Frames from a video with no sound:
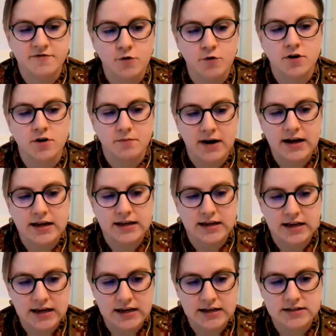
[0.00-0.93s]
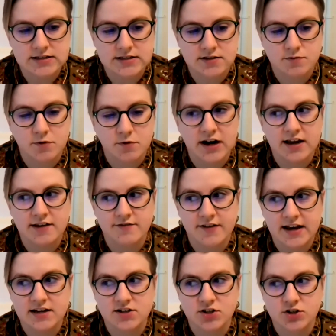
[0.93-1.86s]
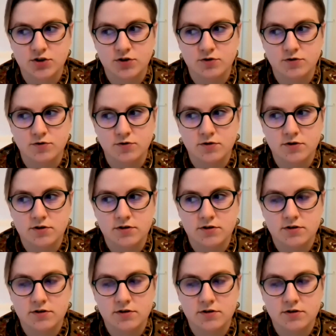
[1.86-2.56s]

for my case where I've had to